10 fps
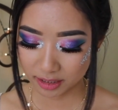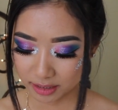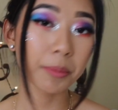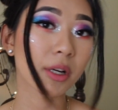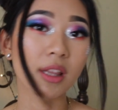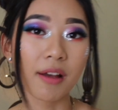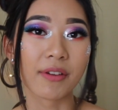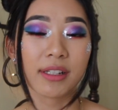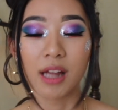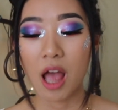Number
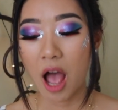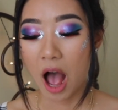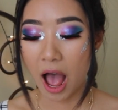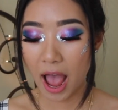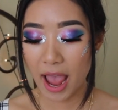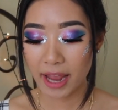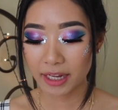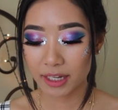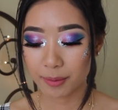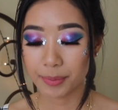11,
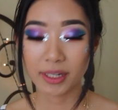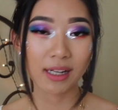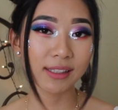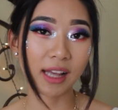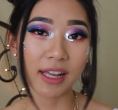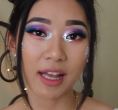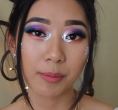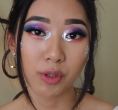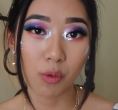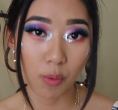because I
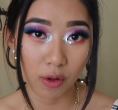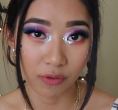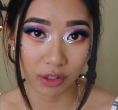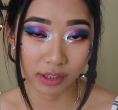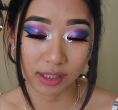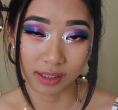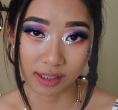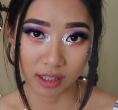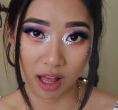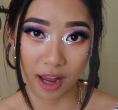am so well versed in
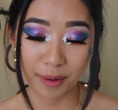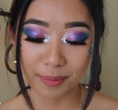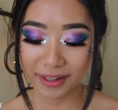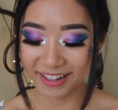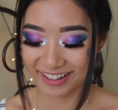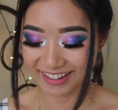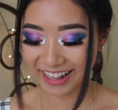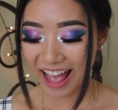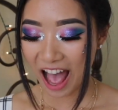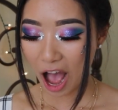slime,
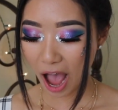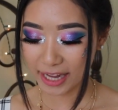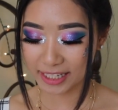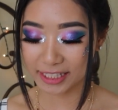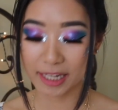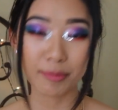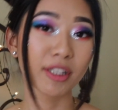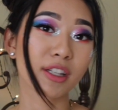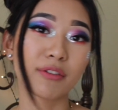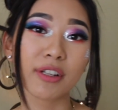I can name the
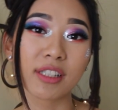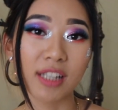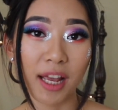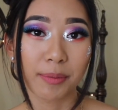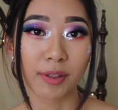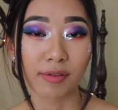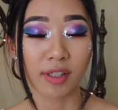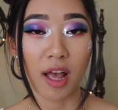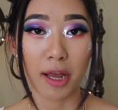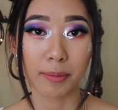different types of
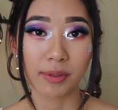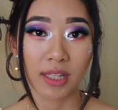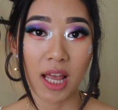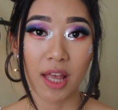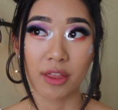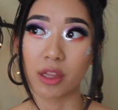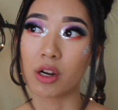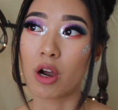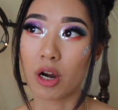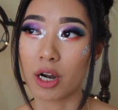slimes
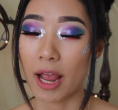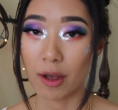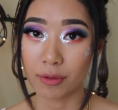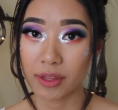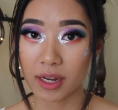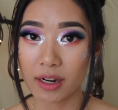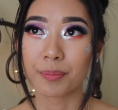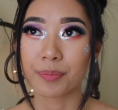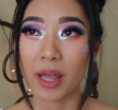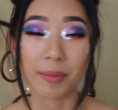there are out there.
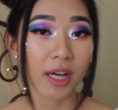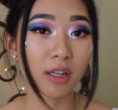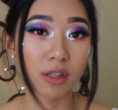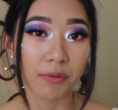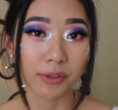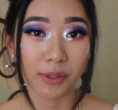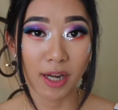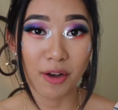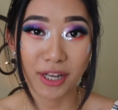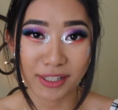I'm kind of nervous right
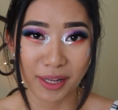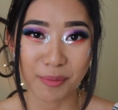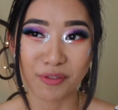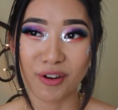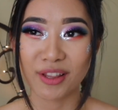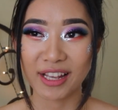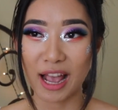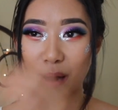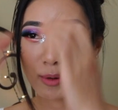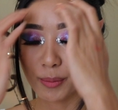now because I'm in front of the
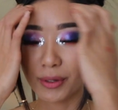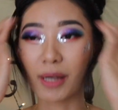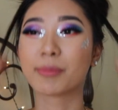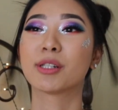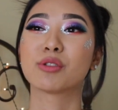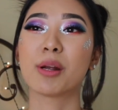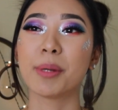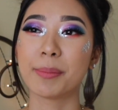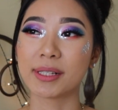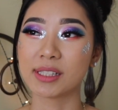camera, but I'm gonna try
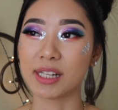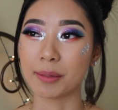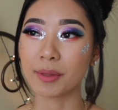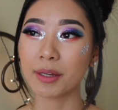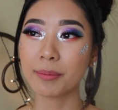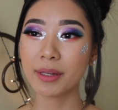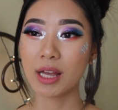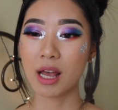my best to name them.